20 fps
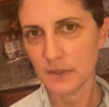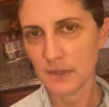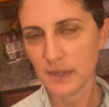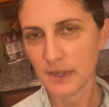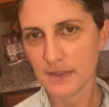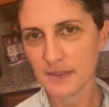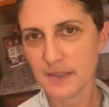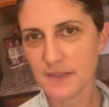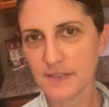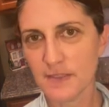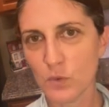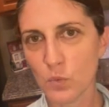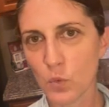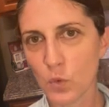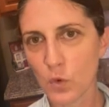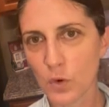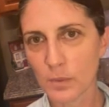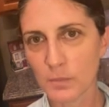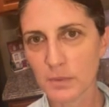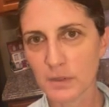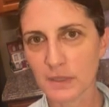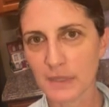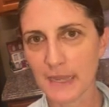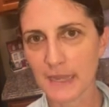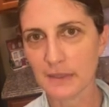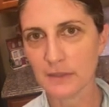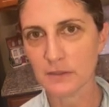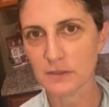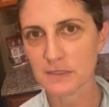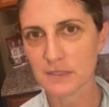I think the warmer
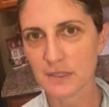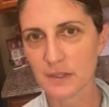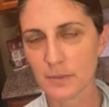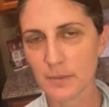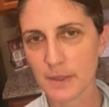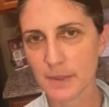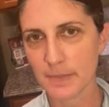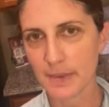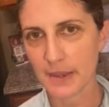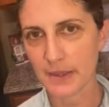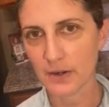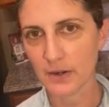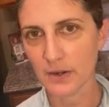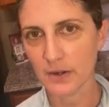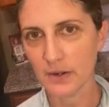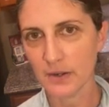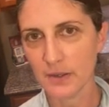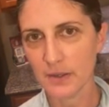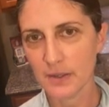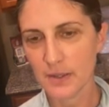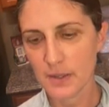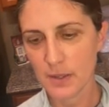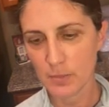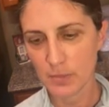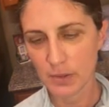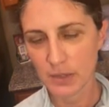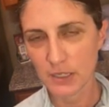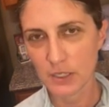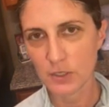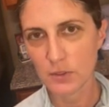light looks a little bit better.
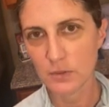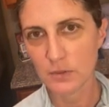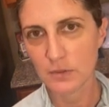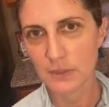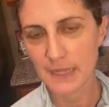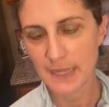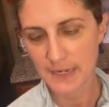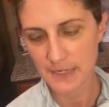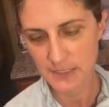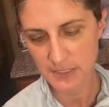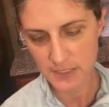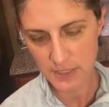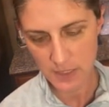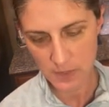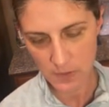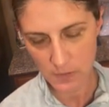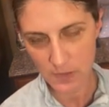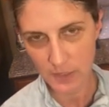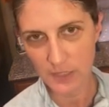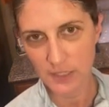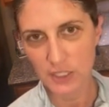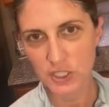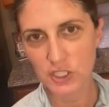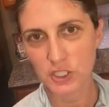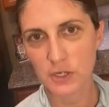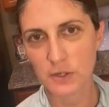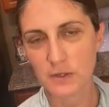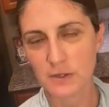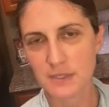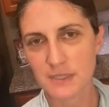But you let us know. I'm going to show
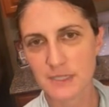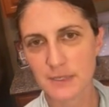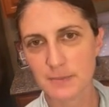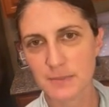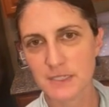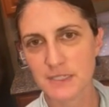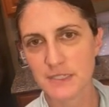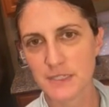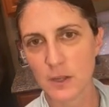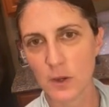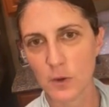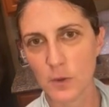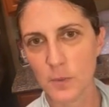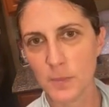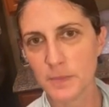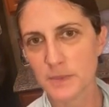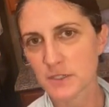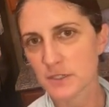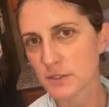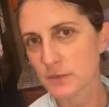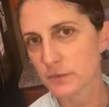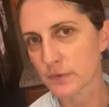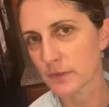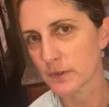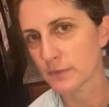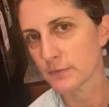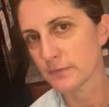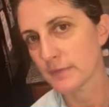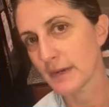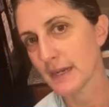you some soap just for
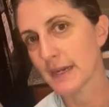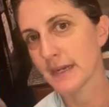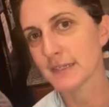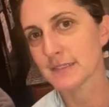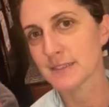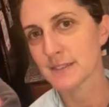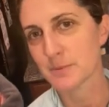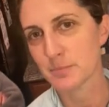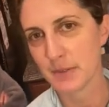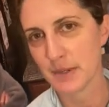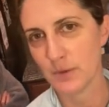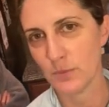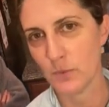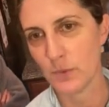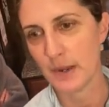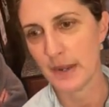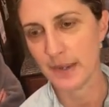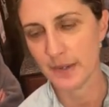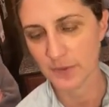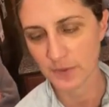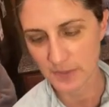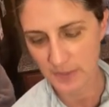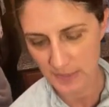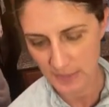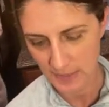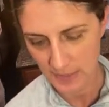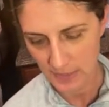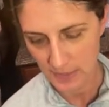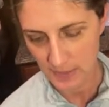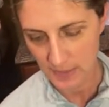fun. It's been a while.
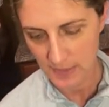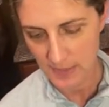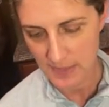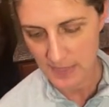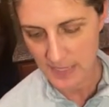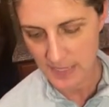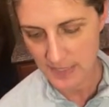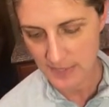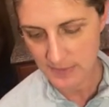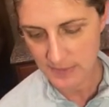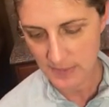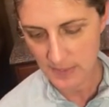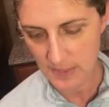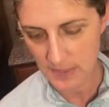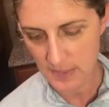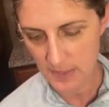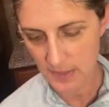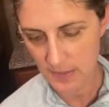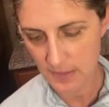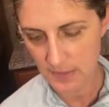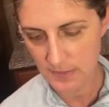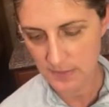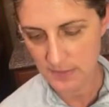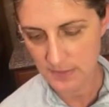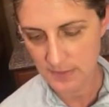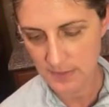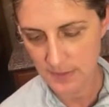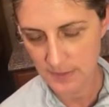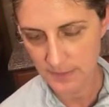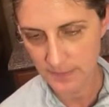This
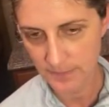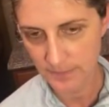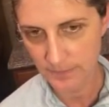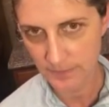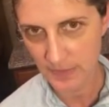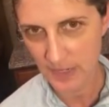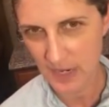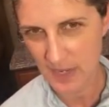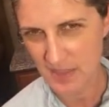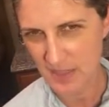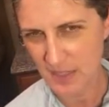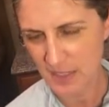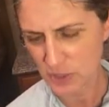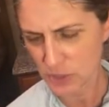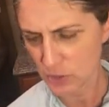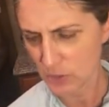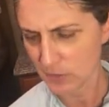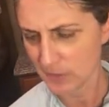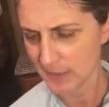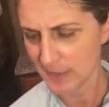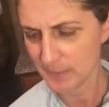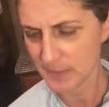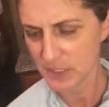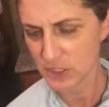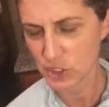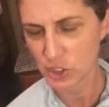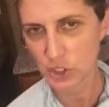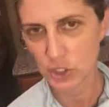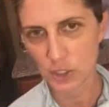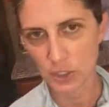is, I think it's called Lemon
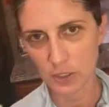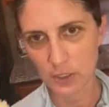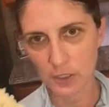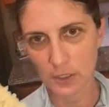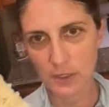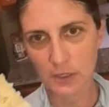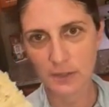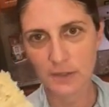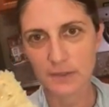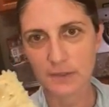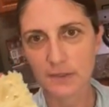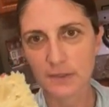Sugar.